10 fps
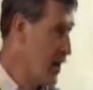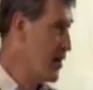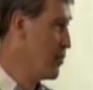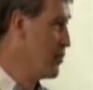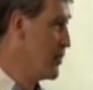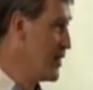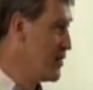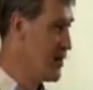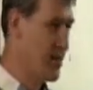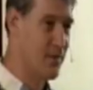I don't think
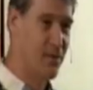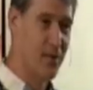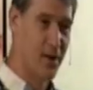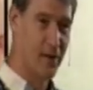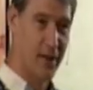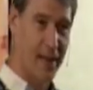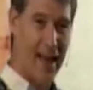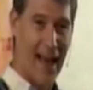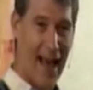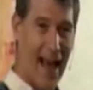it's necessarily
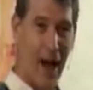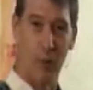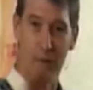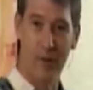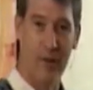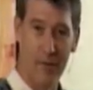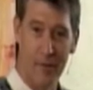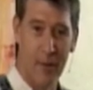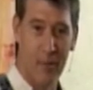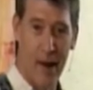out of
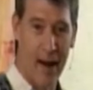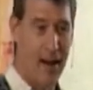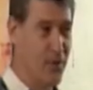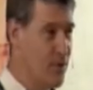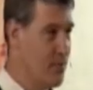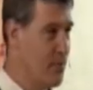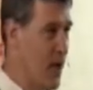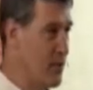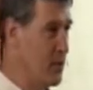range possibility.